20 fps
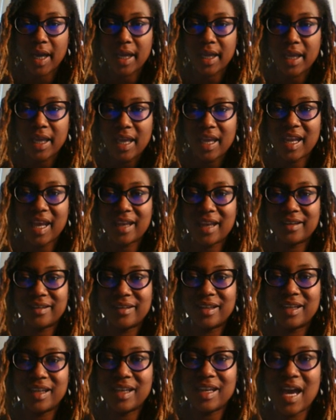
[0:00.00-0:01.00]
It has
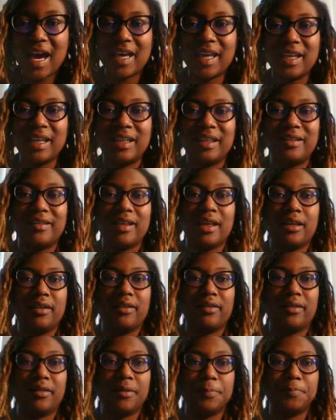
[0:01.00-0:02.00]
9
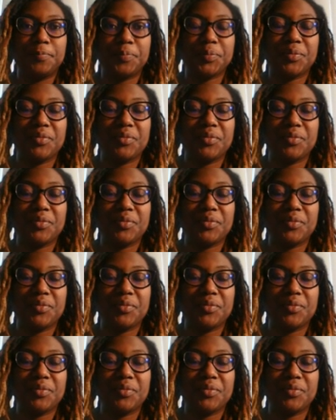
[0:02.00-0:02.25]
tens.